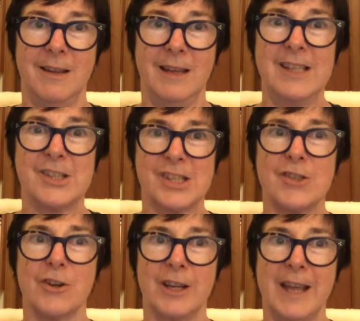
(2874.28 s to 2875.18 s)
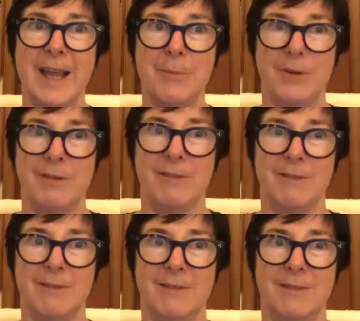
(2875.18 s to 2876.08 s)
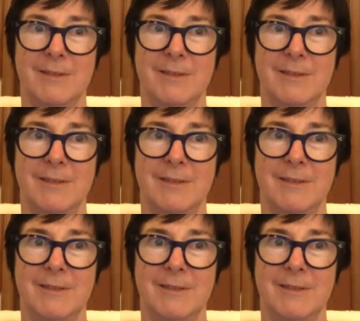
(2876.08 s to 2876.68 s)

It's just not going to happen. Hmm.